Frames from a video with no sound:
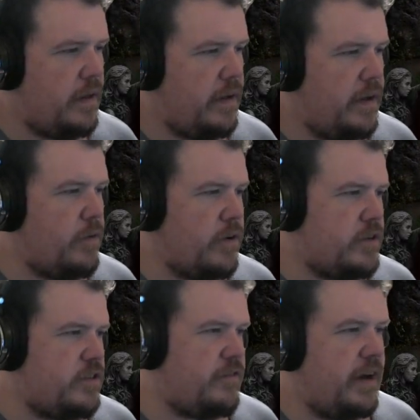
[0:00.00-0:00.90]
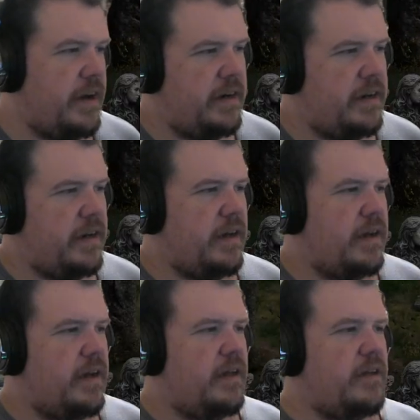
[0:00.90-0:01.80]
in order to find
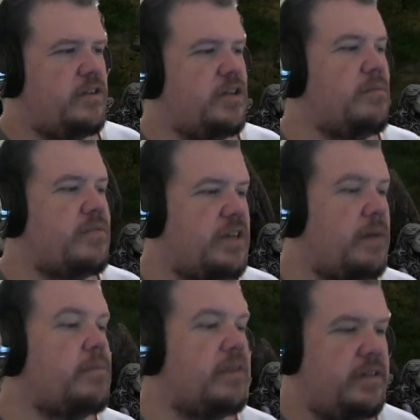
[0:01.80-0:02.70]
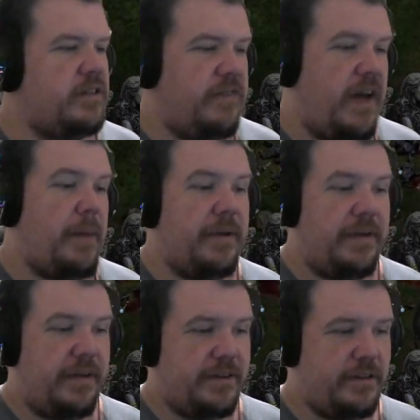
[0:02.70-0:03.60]
some semblance of
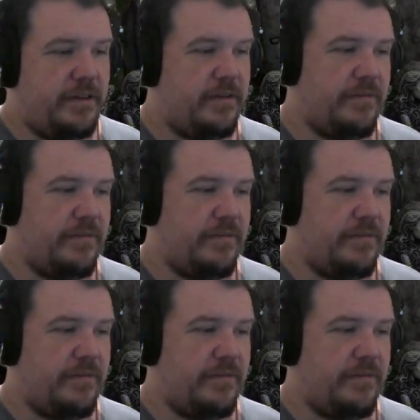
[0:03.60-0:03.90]
happiness.